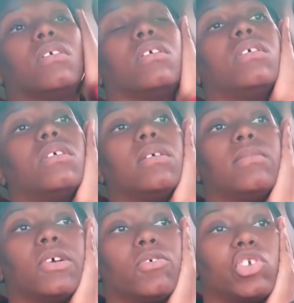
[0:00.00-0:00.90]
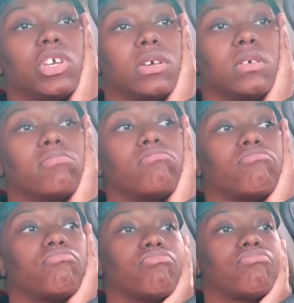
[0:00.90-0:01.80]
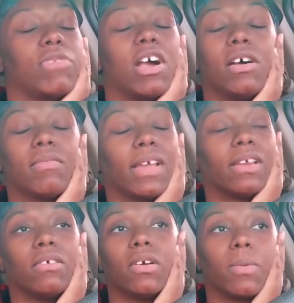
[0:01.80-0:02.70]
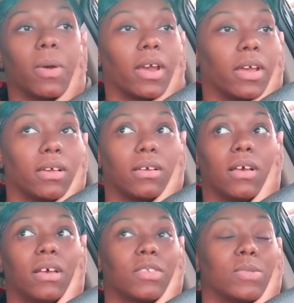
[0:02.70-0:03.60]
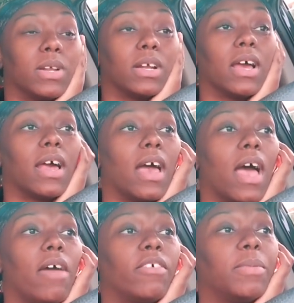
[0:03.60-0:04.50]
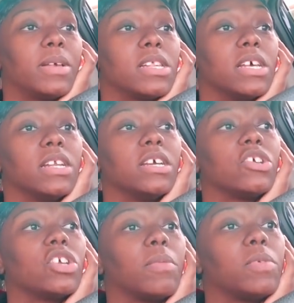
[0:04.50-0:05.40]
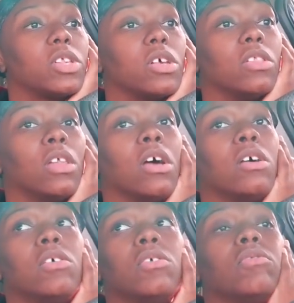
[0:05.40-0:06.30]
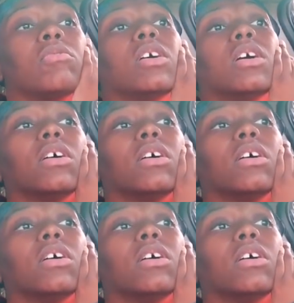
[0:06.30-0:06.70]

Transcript: No chip. I hope they do it right. I swear to God, I haven't been to a nail shop in so long.